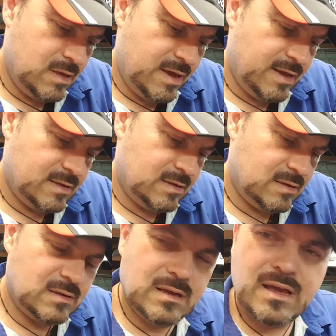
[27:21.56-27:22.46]
Yes,
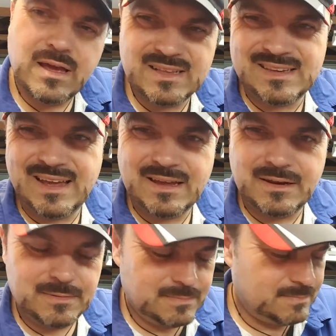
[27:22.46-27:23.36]
it's
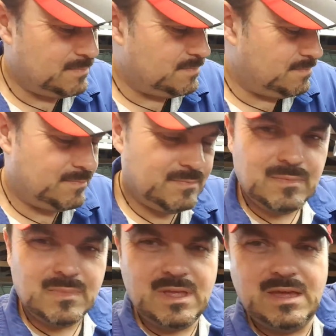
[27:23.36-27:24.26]
knackered.
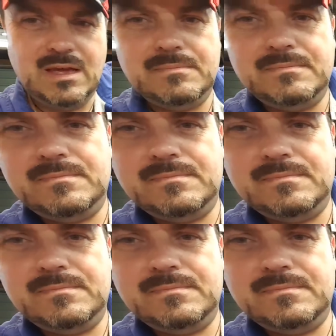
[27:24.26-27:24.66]
Yeah.